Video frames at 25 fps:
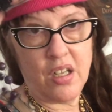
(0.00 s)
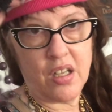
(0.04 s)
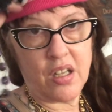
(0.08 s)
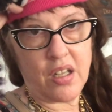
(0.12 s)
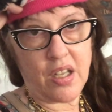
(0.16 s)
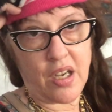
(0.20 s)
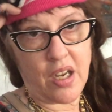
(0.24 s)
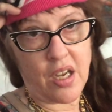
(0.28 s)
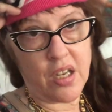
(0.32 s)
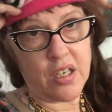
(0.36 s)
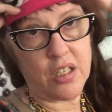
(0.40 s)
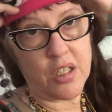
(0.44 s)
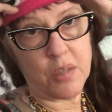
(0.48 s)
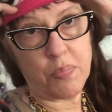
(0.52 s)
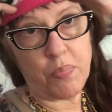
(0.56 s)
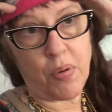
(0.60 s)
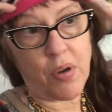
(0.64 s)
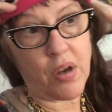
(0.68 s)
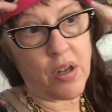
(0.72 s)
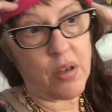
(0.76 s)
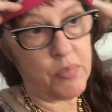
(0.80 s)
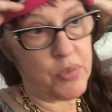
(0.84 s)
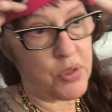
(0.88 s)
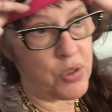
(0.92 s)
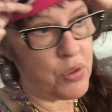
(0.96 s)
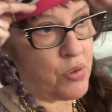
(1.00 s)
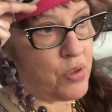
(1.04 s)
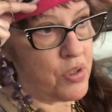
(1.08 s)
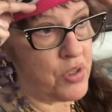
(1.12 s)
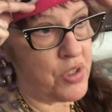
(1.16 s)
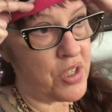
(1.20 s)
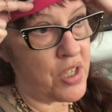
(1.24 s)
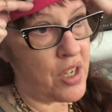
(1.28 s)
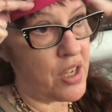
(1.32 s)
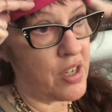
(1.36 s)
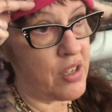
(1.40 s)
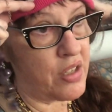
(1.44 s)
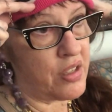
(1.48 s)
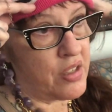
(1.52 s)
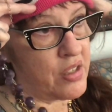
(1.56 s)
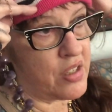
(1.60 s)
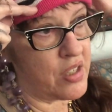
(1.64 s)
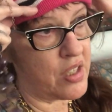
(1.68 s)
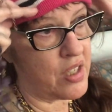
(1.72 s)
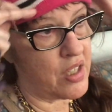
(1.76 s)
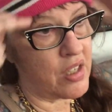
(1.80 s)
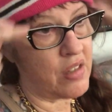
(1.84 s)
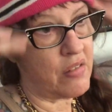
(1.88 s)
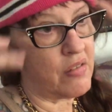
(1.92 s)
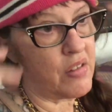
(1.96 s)
like I just bought them sort of sight
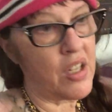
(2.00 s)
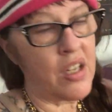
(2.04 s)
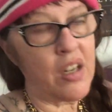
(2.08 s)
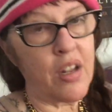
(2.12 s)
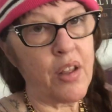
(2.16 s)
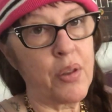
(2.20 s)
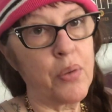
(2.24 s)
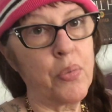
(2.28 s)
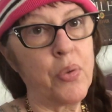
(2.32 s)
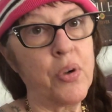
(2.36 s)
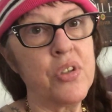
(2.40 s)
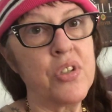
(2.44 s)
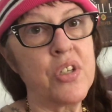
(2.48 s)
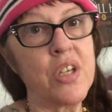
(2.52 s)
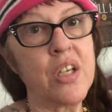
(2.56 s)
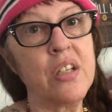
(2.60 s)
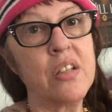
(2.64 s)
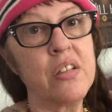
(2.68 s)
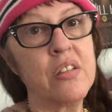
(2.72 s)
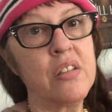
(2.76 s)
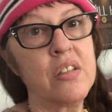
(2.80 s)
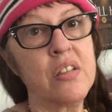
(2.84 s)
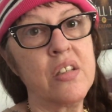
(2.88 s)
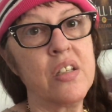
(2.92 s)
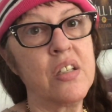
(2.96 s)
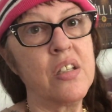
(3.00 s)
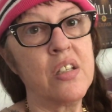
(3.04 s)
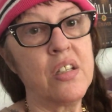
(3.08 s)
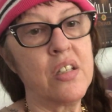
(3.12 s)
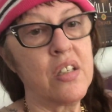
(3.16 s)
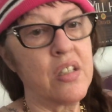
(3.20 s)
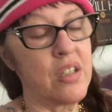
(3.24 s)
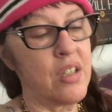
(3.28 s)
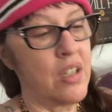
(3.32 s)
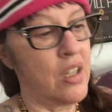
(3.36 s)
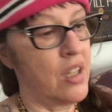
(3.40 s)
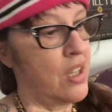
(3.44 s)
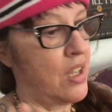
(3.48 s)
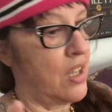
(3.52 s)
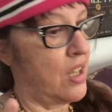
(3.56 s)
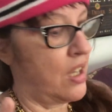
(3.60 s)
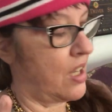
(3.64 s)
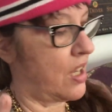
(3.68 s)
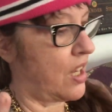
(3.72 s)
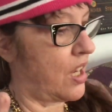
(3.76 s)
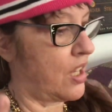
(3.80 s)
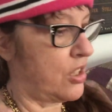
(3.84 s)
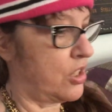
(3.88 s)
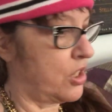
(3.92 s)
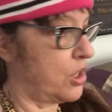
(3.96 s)
unseen. In other words, I
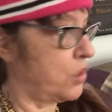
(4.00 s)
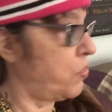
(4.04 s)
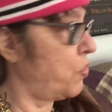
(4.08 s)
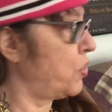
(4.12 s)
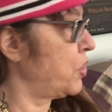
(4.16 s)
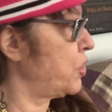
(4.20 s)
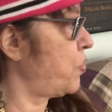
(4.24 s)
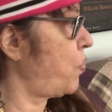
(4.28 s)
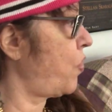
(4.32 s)
just was